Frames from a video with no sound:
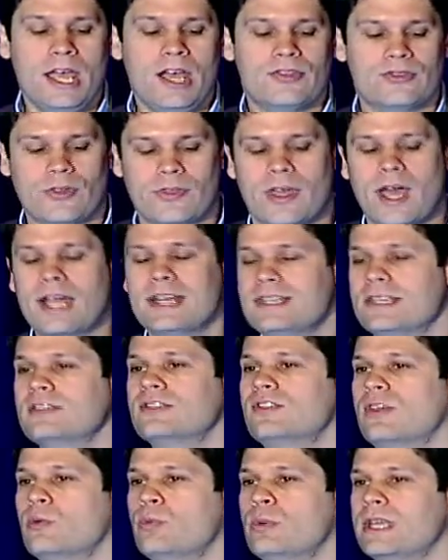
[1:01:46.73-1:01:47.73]
So the idea
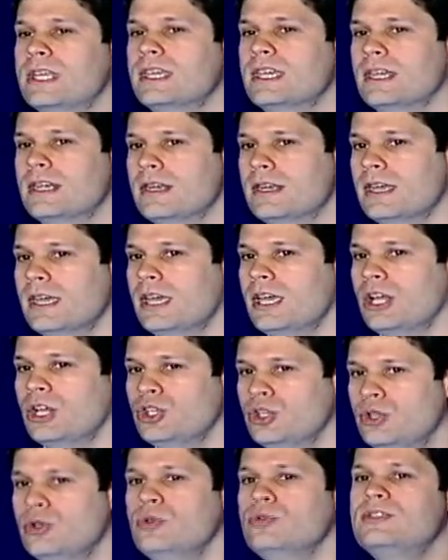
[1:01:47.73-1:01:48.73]
is that we can
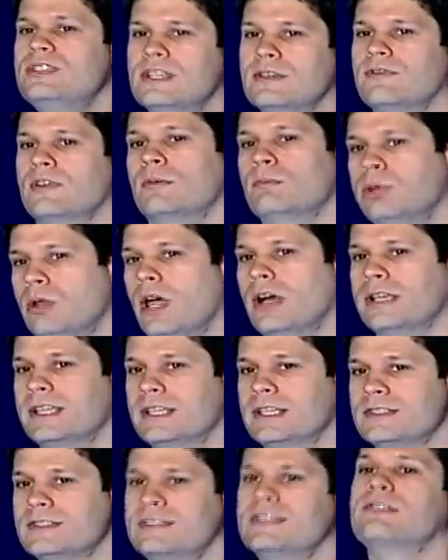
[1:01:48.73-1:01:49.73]
use different
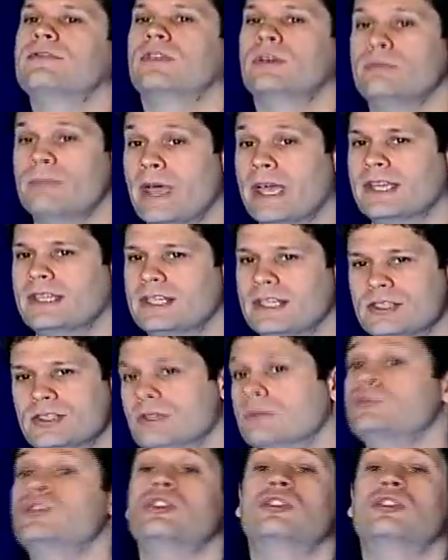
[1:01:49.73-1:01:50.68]
plugins, different mechanisms.